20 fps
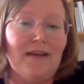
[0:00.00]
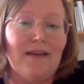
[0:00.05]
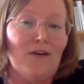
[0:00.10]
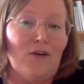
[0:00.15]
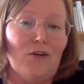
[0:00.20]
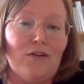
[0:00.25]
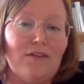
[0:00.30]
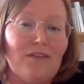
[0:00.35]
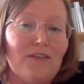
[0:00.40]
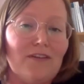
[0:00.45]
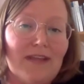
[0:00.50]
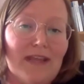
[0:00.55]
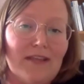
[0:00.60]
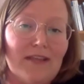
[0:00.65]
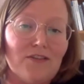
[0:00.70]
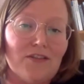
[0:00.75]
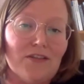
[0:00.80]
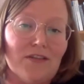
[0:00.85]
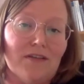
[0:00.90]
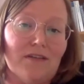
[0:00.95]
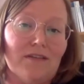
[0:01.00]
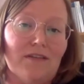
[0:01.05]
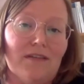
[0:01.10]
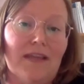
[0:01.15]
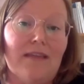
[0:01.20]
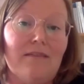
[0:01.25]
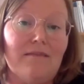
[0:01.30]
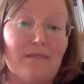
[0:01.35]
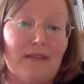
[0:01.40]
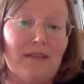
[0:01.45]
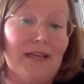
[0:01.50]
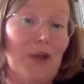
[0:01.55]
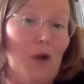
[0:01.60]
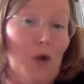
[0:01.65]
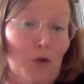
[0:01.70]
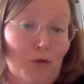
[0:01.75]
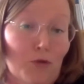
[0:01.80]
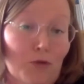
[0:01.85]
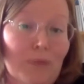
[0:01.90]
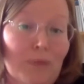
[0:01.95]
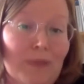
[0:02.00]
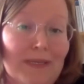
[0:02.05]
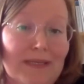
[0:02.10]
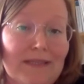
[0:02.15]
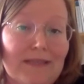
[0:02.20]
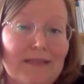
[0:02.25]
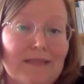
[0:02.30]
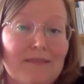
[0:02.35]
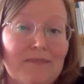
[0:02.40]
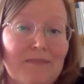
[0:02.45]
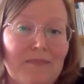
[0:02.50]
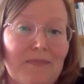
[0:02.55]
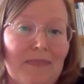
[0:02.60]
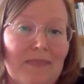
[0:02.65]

all the nature. They really own the place.